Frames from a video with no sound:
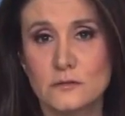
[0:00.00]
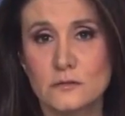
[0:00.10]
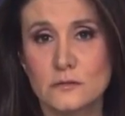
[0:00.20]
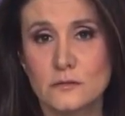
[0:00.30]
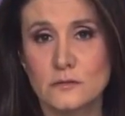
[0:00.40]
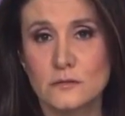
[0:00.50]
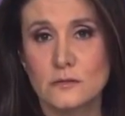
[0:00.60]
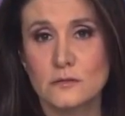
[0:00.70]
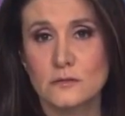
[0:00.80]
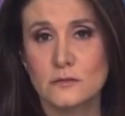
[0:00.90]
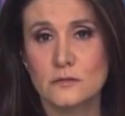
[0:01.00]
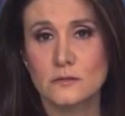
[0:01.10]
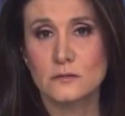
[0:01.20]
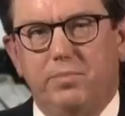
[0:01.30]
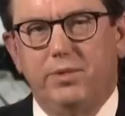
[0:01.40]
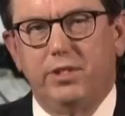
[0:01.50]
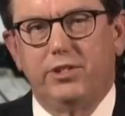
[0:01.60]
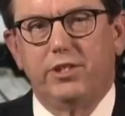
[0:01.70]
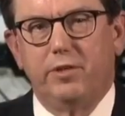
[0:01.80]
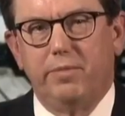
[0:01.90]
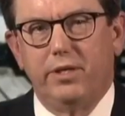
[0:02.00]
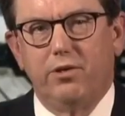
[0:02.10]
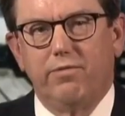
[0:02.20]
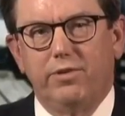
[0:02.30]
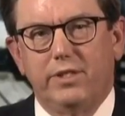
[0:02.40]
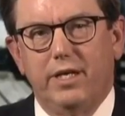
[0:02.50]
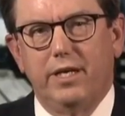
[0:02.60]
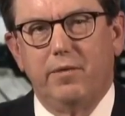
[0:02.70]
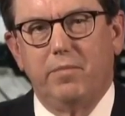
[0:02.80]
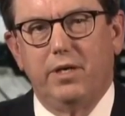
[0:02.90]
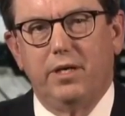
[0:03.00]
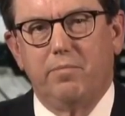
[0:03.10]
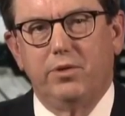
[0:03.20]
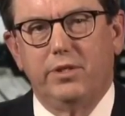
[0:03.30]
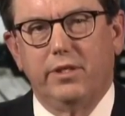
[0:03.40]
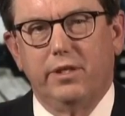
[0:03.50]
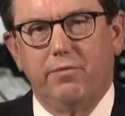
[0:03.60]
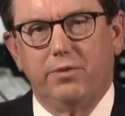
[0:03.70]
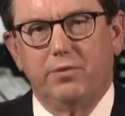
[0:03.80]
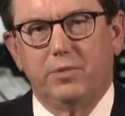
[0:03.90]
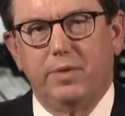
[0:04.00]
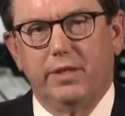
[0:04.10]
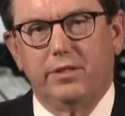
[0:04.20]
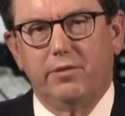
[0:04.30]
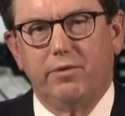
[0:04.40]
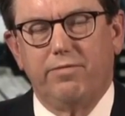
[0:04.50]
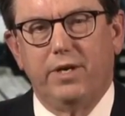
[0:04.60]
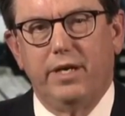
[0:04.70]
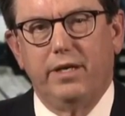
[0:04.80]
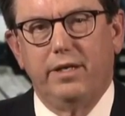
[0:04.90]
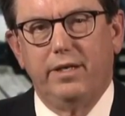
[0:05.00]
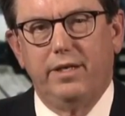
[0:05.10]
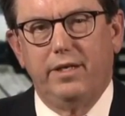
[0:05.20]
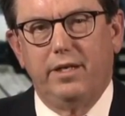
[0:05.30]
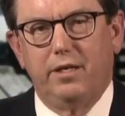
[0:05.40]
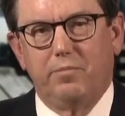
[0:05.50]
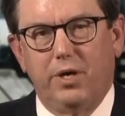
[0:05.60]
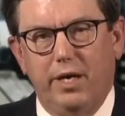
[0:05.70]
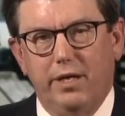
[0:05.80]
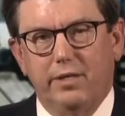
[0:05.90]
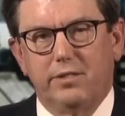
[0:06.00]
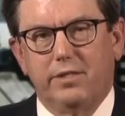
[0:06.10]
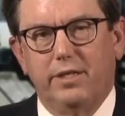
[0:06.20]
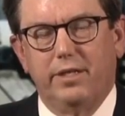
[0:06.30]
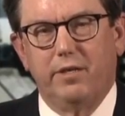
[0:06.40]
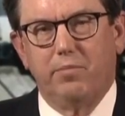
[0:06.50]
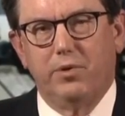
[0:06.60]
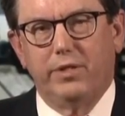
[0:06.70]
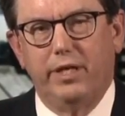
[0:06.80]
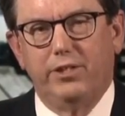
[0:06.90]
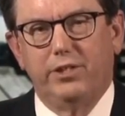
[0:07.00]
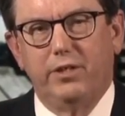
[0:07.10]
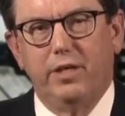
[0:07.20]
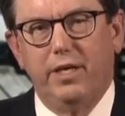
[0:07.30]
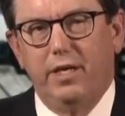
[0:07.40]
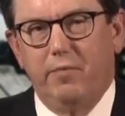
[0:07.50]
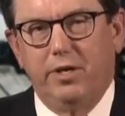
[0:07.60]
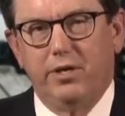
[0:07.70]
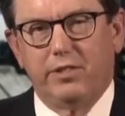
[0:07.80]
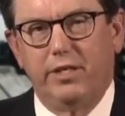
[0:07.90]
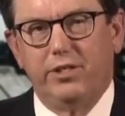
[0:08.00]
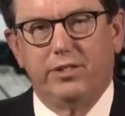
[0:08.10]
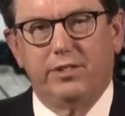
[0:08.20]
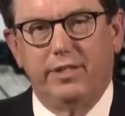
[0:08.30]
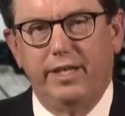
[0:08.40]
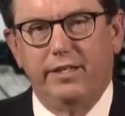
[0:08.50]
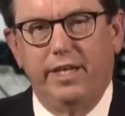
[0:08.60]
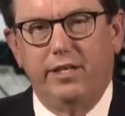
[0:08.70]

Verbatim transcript: I think he's changed his position a bit over time, uh, particularly with respect to the refined products uh, importation because they just they, they